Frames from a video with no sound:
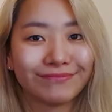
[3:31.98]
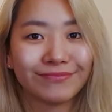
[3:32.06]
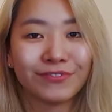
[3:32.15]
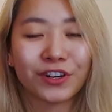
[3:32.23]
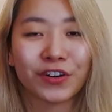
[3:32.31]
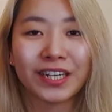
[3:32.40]

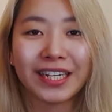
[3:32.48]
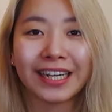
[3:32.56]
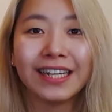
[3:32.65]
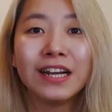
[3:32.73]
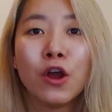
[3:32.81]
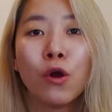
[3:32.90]
Very
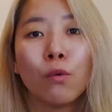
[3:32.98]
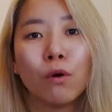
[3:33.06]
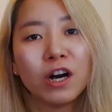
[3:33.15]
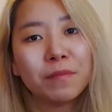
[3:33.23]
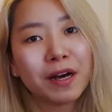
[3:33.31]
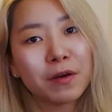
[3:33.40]
good.
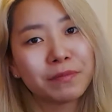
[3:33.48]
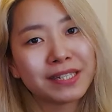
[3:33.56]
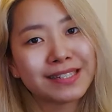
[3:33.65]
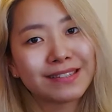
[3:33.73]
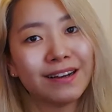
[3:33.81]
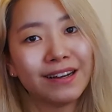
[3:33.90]
What about
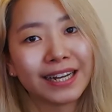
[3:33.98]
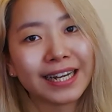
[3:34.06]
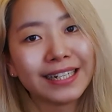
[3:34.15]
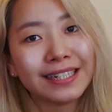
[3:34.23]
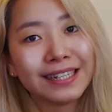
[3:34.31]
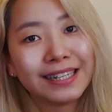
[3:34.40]

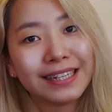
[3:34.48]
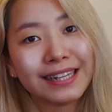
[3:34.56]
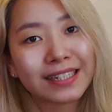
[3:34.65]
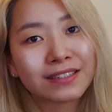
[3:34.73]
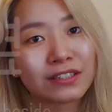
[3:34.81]
beside? Next